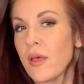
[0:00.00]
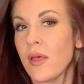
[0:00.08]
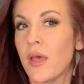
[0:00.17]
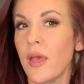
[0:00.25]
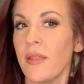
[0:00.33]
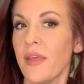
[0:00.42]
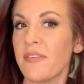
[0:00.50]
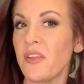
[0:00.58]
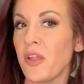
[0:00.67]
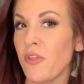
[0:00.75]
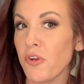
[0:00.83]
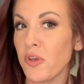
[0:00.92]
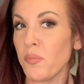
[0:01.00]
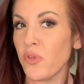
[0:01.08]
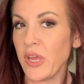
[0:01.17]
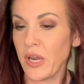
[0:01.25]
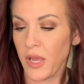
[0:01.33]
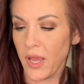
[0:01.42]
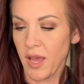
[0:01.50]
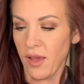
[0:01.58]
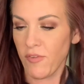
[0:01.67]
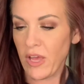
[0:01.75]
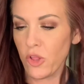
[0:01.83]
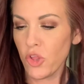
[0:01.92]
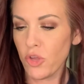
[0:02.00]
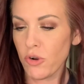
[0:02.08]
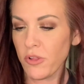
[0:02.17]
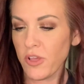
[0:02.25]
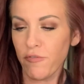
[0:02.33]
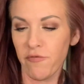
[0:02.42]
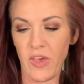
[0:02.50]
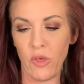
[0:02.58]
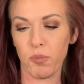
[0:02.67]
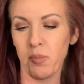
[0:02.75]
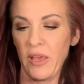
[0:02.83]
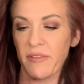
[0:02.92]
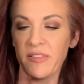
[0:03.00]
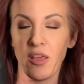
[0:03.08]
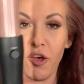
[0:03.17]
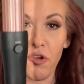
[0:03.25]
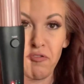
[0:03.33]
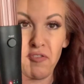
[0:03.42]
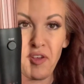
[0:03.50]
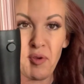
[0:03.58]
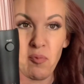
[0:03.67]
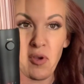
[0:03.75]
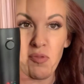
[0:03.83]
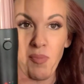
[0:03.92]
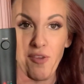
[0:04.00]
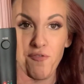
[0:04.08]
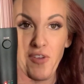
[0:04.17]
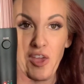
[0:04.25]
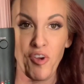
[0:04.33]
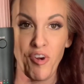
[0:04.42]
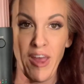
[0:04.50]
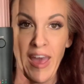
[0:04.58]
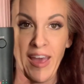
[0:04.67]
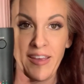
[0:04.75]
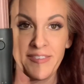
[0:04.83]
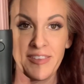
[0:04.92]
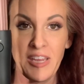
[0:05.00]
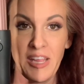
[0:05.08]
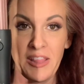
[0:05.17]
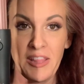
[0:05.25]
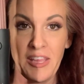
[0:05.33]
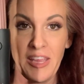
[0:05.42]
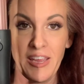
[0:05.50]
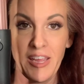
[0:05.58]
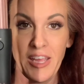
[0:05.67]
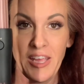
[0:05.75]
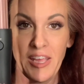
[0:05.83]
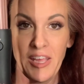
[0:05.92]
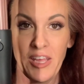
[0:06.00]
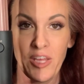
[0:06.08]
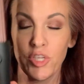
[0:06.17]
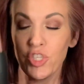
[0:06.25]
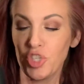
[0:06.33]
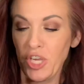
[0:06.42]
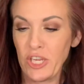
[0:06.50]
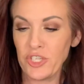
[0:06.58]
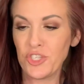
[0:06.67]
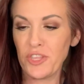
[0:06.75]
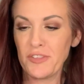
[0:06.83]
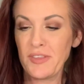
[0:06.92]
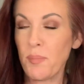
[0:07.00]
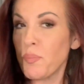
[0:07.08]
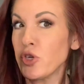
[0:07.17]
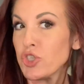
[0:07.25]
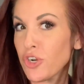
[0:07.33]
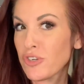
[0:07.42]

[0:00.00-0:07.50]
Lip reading: And that's another complaint I have. I literally felt myself with my finger accidentally change the temperature.